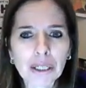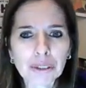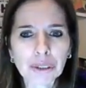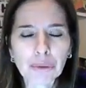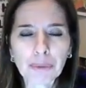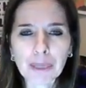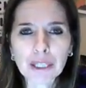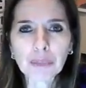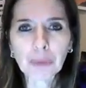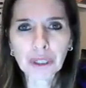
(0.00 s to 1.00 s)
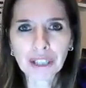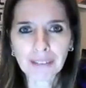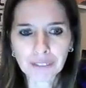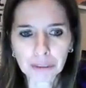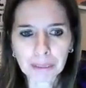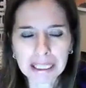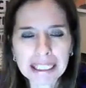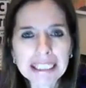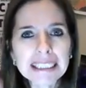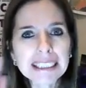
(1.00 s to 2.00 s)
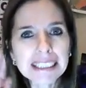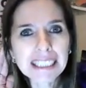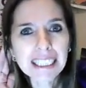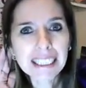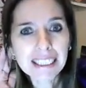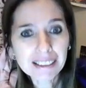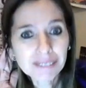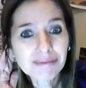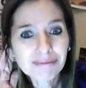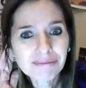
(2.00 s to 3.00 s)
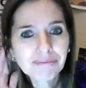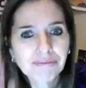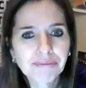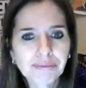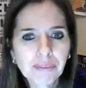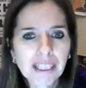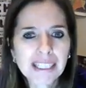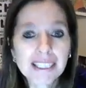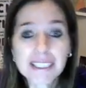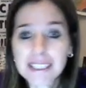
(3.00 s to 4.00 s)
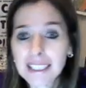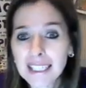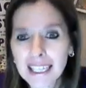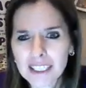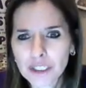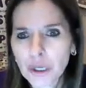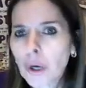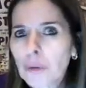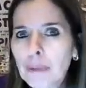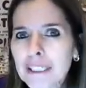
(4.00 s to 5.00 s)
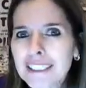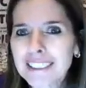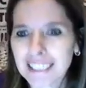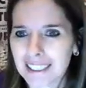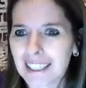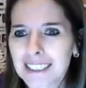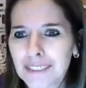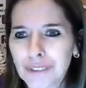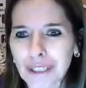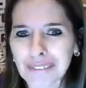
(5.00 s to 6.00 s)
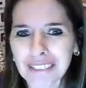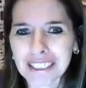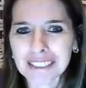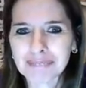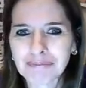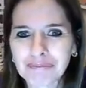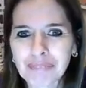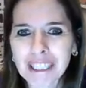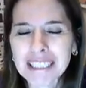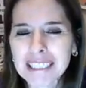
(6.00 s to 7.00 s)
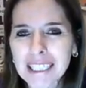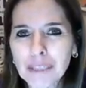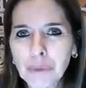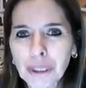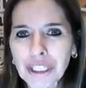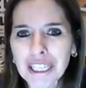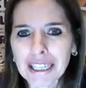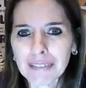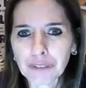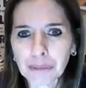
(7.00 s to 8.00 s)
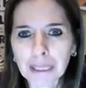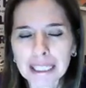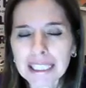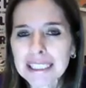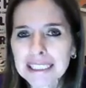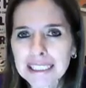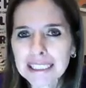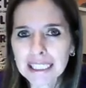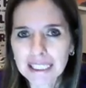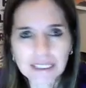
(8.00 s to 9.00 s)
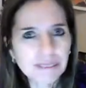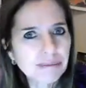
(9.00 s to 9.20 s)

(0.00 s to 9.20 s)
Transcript: So repeat the word after me. City. The city has tall buildings and lots of traffic. Say the word again after me. City.